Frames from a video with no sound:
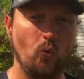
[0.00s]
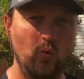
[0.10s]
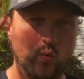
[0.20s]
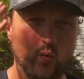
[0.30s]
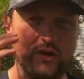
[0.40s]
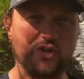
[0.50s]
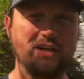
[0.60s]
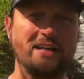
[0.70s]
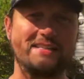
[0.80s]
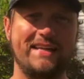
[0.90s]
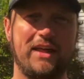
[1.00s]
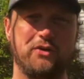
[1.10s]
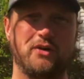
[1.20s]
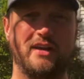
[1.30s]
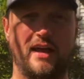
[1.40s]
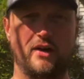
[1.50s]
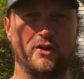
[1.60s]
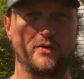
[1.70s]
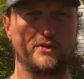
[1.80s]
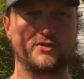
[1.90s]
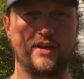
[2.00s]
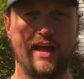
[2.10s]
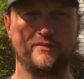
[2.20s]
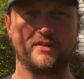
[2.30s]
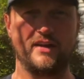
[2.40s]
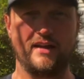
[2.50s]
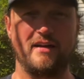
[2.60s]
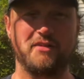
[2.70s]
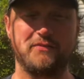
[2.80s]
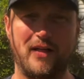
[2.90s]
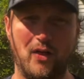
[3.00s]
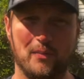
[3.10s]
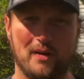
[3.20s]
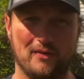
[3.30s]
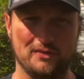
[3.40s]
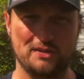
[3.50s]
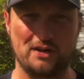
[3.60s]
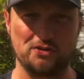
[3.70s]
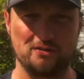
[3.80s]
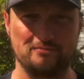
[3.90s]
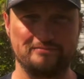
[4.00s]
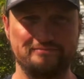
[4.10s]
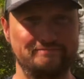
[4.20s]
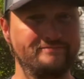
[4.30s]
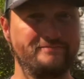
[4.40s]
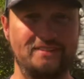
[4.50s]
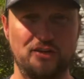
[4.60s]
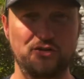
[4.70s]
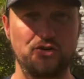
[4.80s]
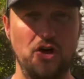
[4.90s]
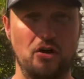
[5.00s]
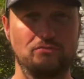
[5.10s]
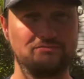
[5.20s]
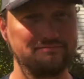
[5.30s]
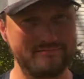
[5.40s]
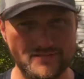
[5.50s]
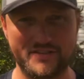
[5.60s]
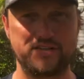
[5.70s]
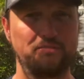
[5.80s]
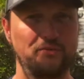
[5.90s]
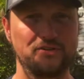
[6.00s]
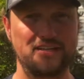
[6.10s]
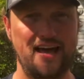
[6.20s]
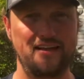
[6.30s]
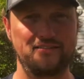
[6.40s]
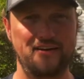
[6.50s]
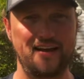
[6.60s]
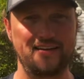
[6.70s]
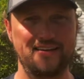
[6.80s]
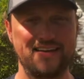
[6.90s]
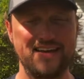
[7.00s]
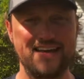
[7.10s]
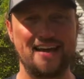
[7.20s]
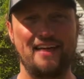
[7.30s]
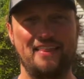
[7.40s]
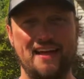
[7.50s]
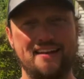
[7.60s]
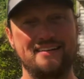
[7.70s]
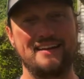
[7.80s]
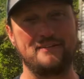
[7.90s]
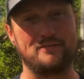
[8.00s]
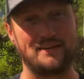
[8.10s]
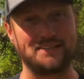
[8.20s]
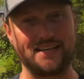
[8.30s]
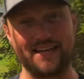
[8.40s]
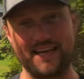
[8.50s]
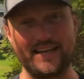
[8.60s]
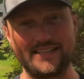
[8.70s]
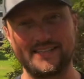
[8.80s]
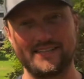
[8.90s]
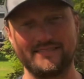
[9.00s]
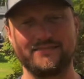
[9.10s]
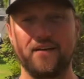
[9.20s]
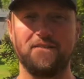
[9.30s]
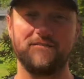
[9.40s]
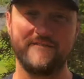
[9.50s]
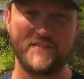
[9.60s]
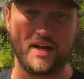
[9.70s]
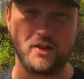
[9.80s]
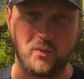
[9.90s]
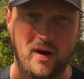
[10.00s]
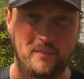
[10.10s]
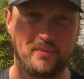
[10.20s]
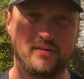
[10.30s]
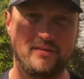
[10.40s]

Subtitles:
We should get together again. Are you interested in having a follow-up conversation? Yes or no? Simple as that, right? And then if they say yes, follow up.